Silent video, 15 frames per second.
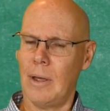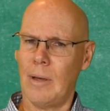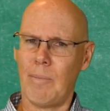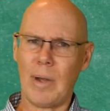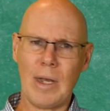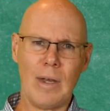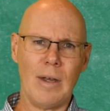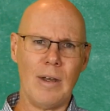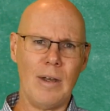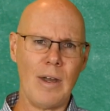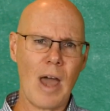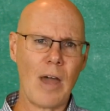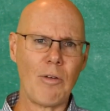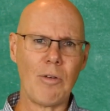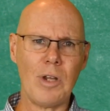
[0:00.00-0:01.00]
But
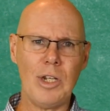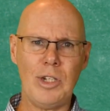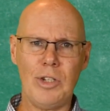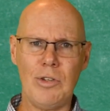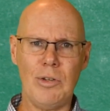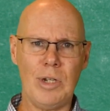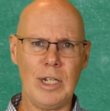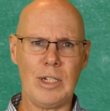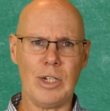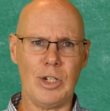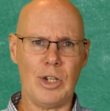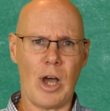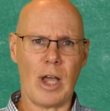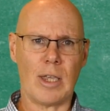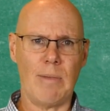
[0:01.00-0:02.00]
not only do you need to
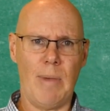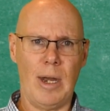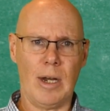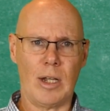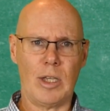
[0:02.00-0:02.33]
document